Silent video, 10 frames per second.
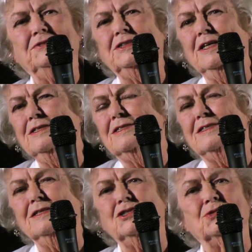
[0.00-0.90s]

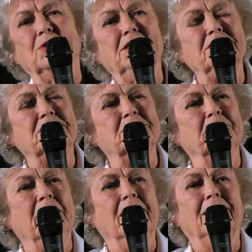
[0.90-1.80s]
Just the sweetest
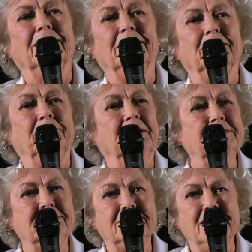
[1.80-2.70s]
smile and the
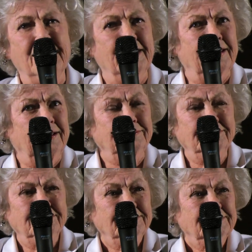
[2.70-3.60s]
best daddy.
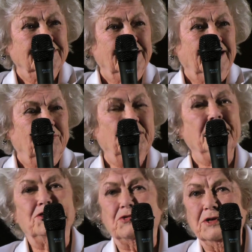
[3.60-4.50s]
We
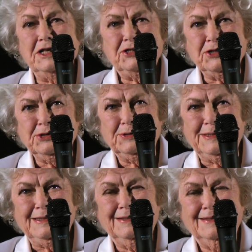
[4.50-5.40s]
had 3
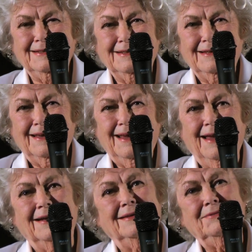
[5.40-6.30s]
children,
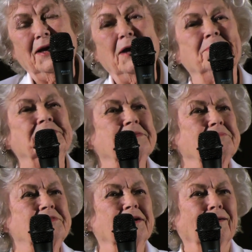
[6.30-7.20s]
and I miss
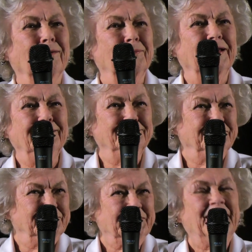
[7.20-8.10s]
him terribly.
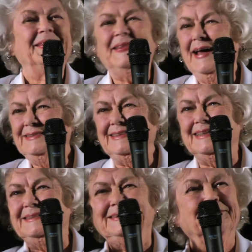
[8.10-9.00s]
That's
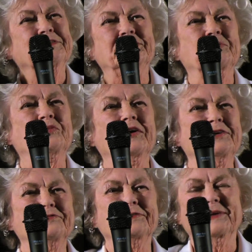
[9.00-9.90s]
it. It was a
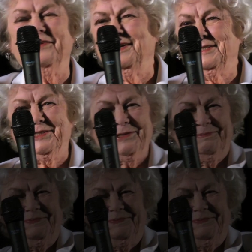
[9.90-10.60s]
wonderful marriage.